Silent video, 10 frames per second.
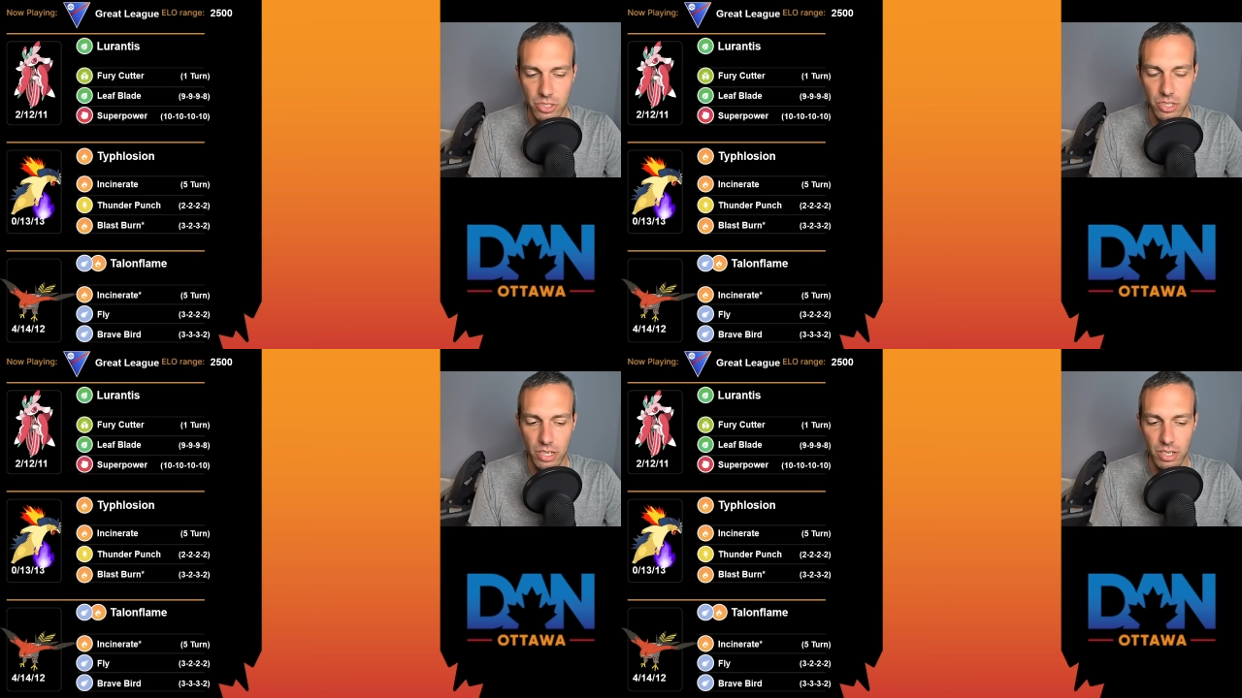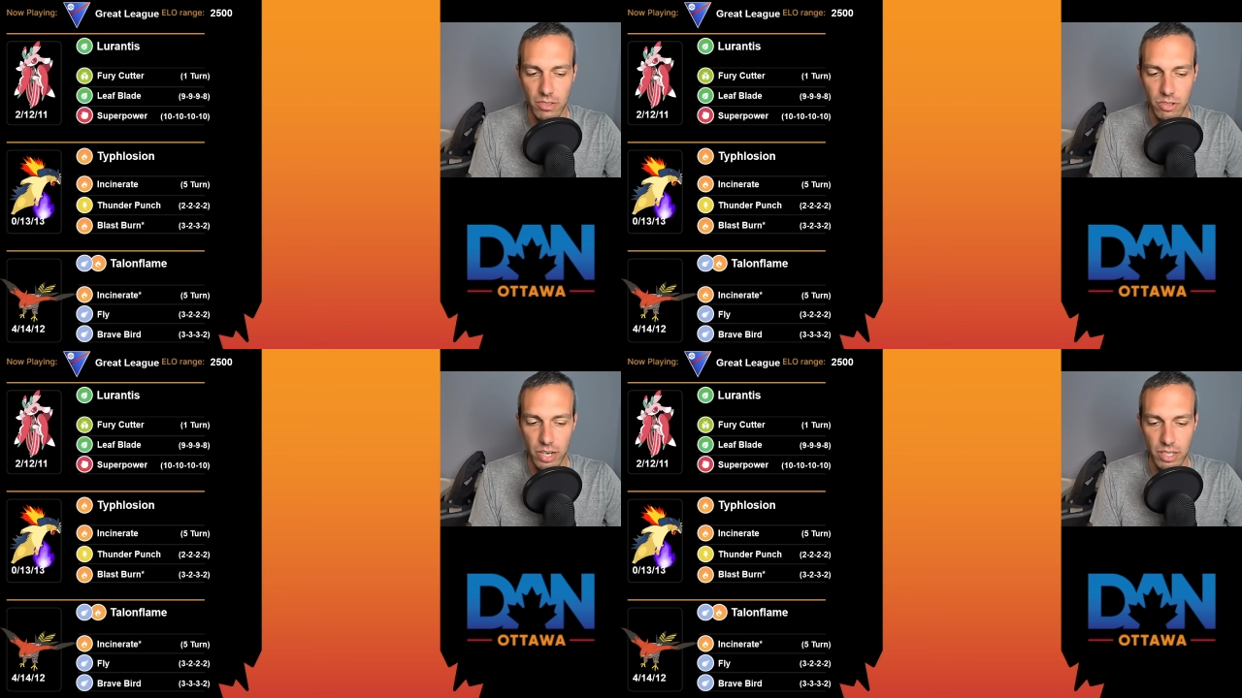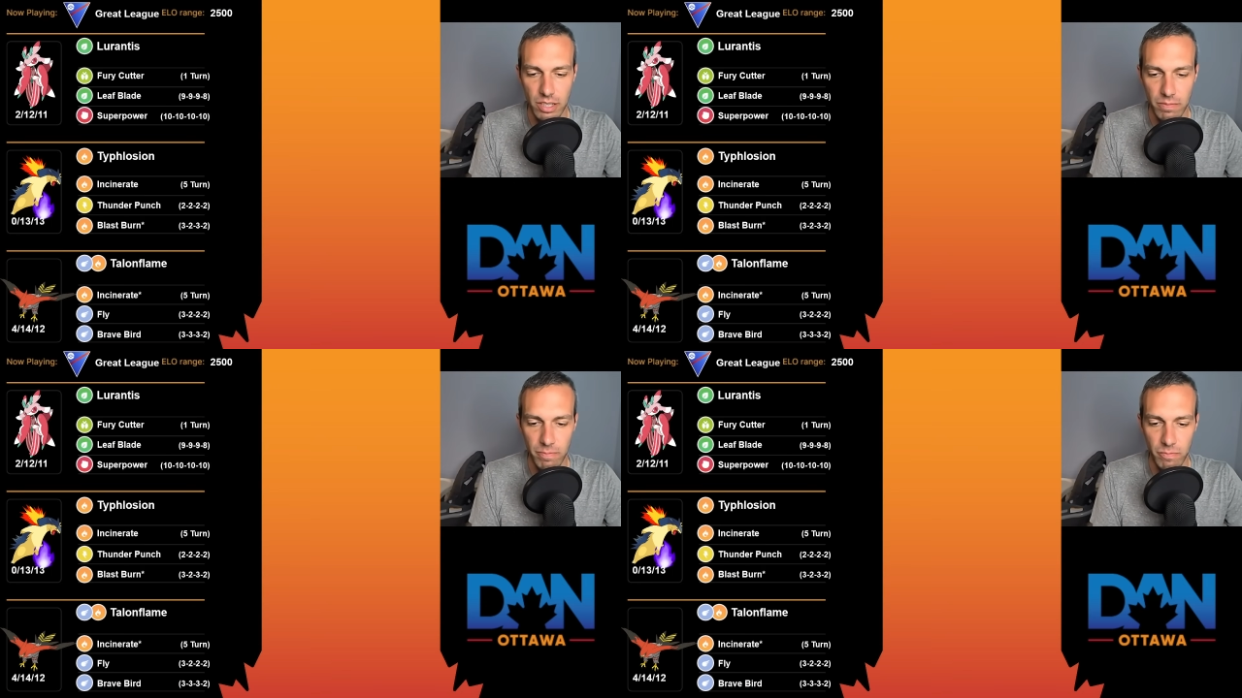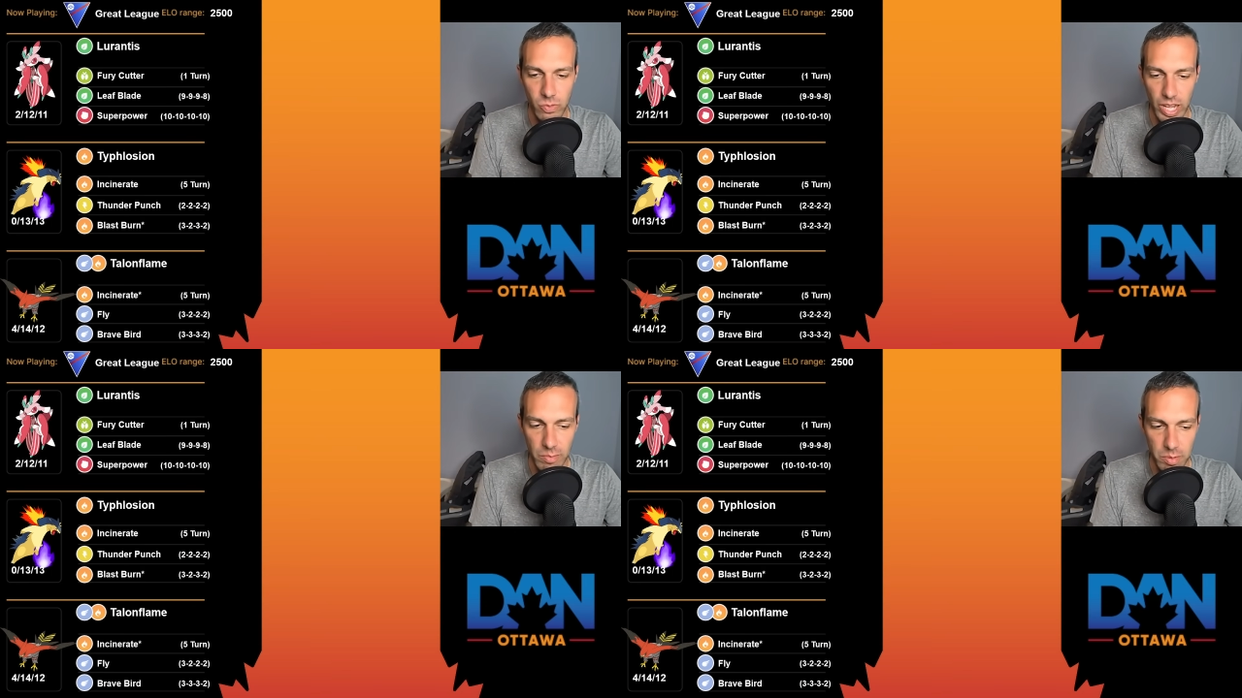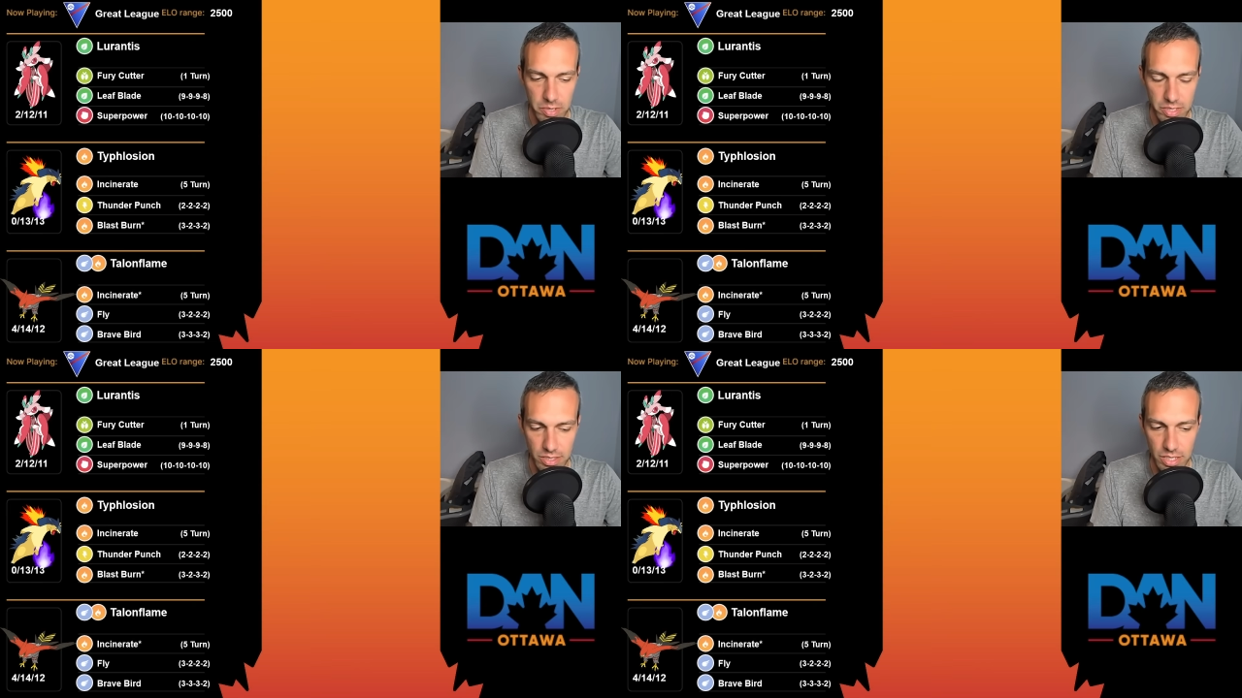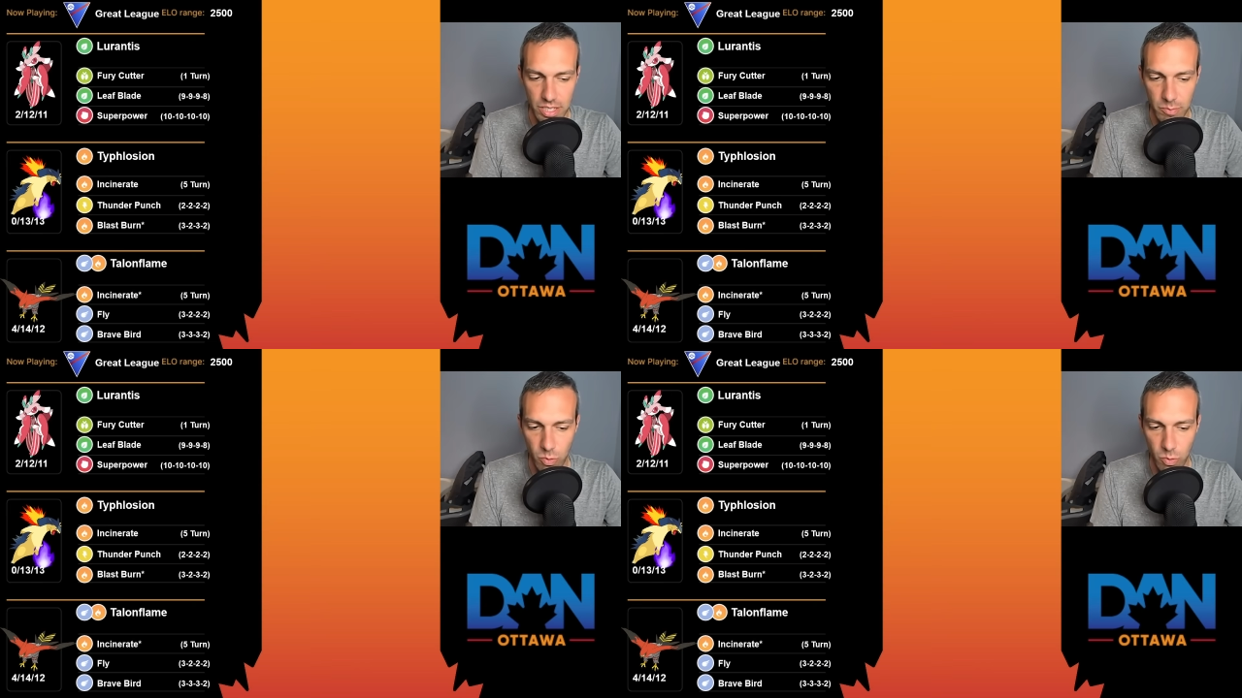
You're going to try either ABB style team